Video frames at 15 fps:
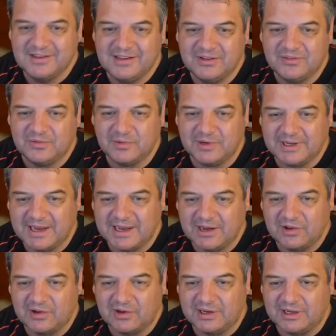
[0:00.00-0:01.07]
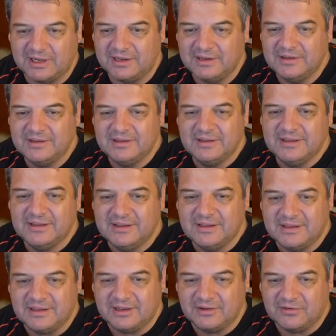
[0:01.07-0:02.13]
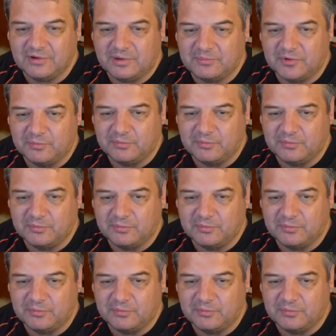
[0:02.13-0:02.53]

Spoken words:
If you want to get out early and grab some